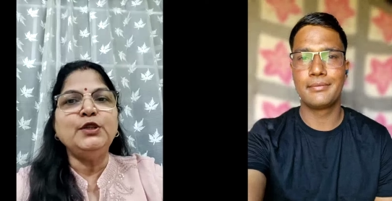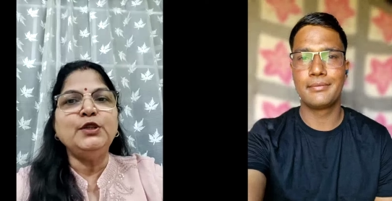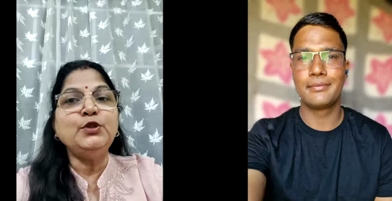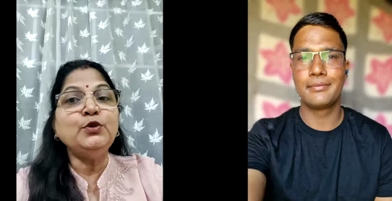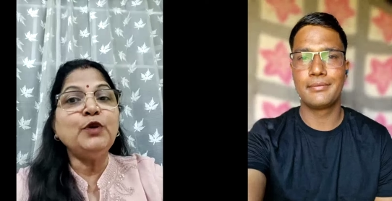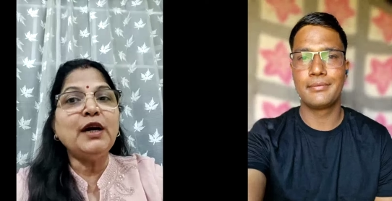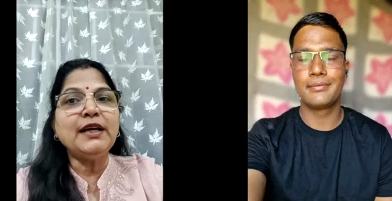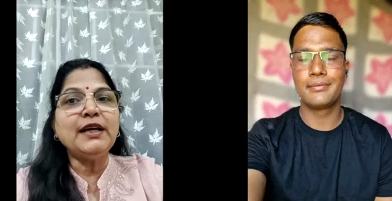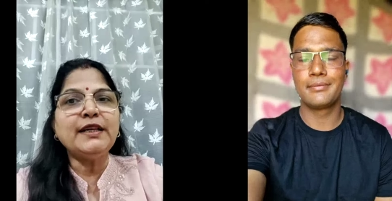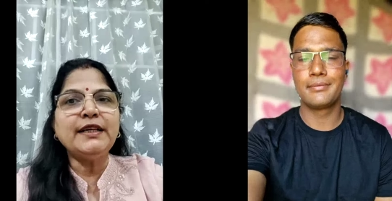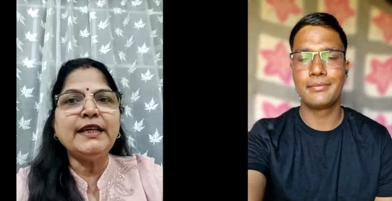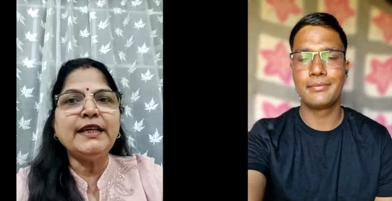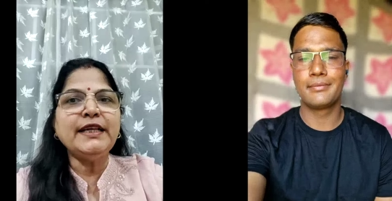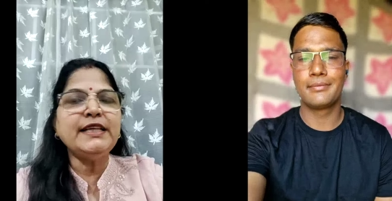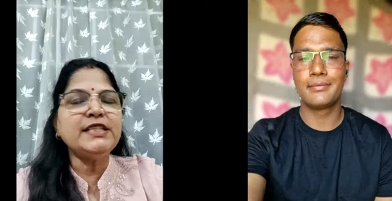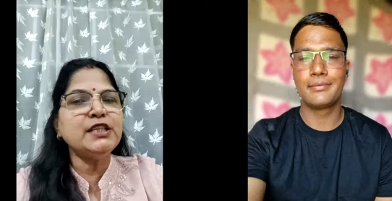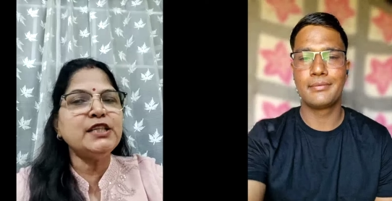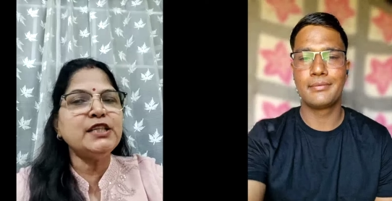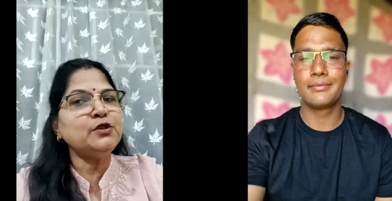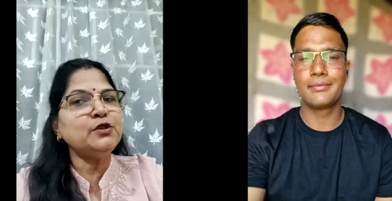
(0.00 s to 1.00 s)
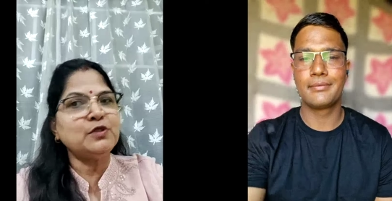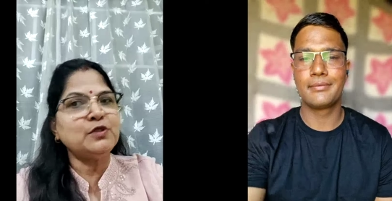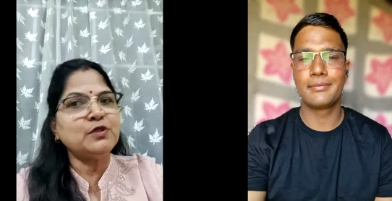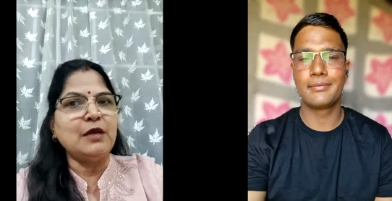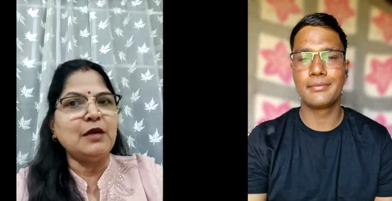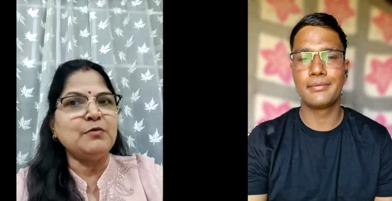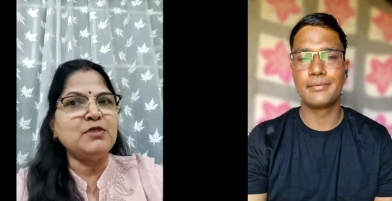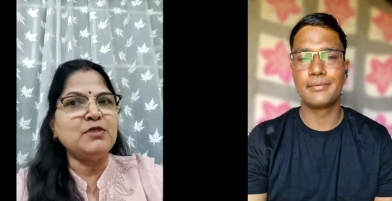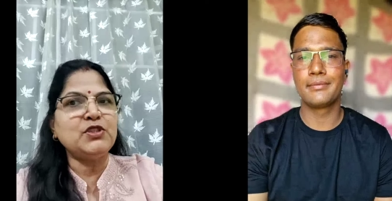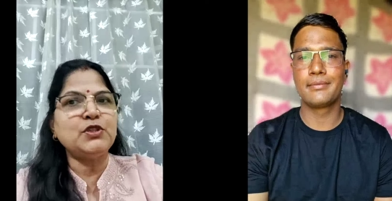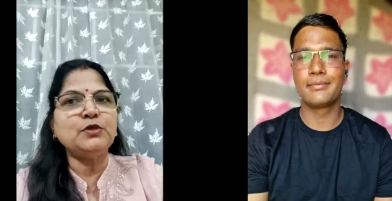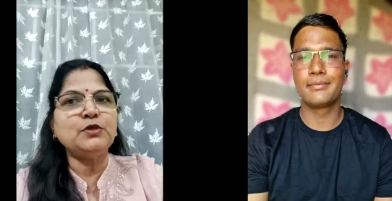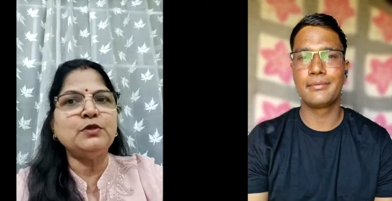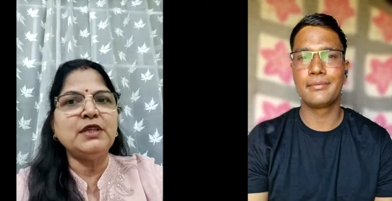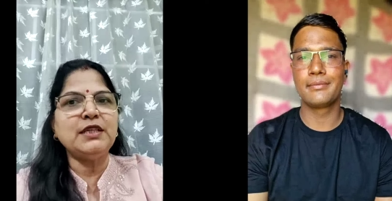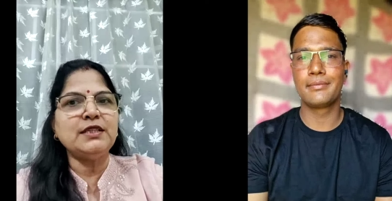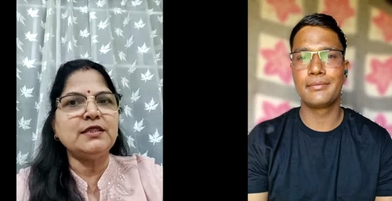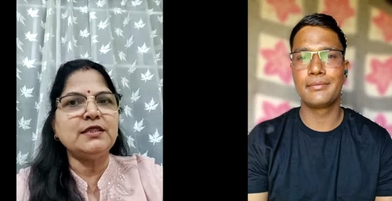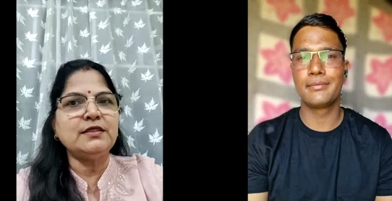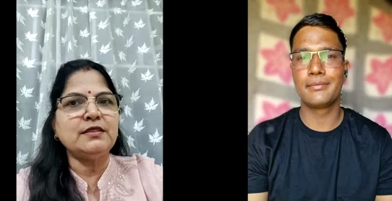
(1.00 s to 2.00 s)
Speaker 1: you are teaching to some
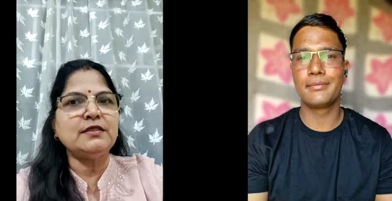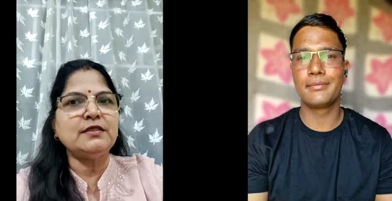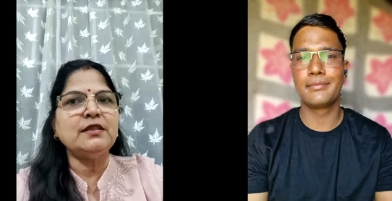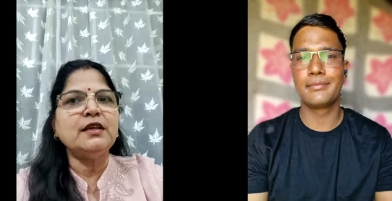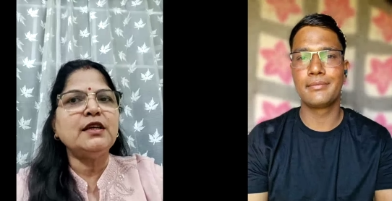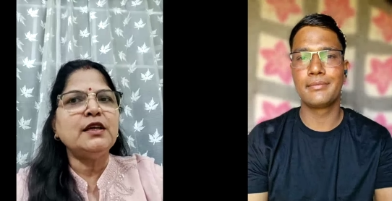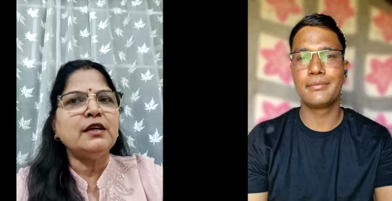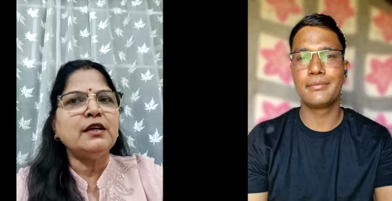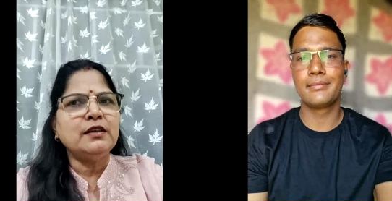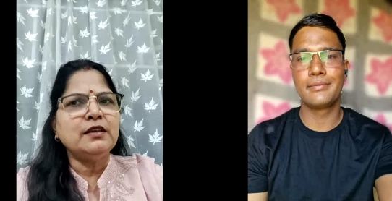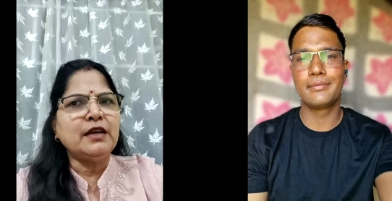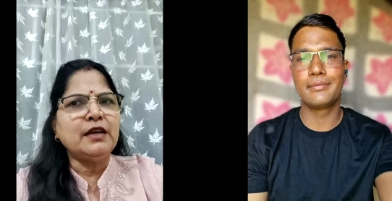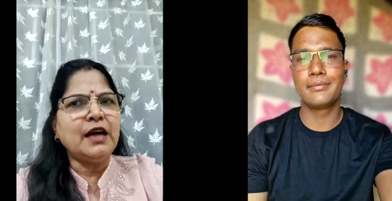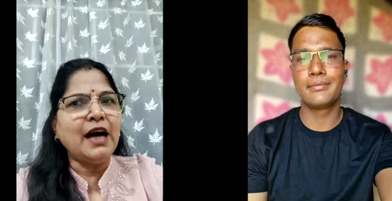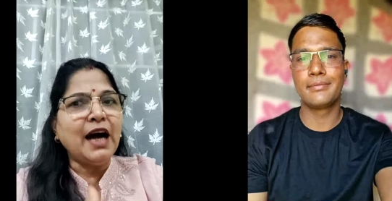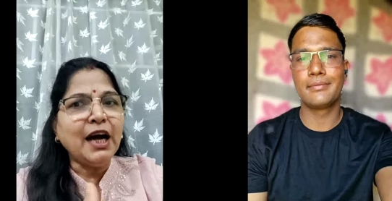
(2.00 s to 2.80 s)
students uh,